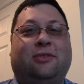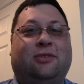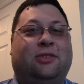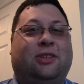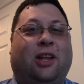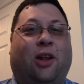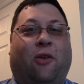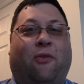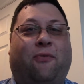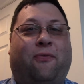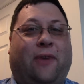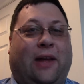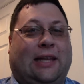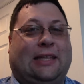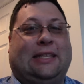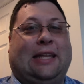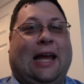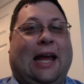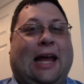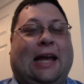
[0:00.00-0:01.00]
did a
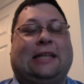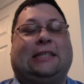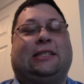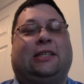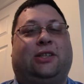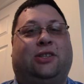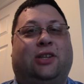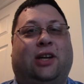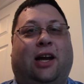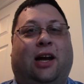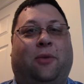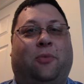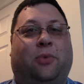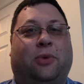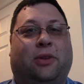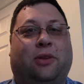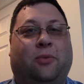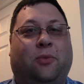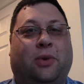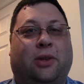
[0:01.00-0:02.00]
fantastic job
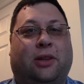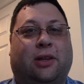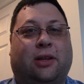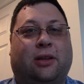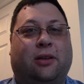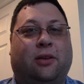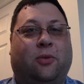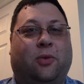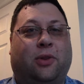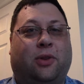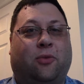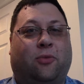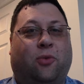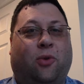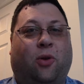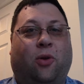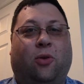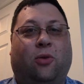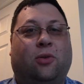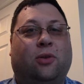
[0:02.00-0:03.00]
with the
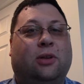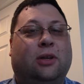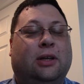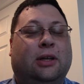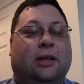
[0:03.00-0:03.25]
role.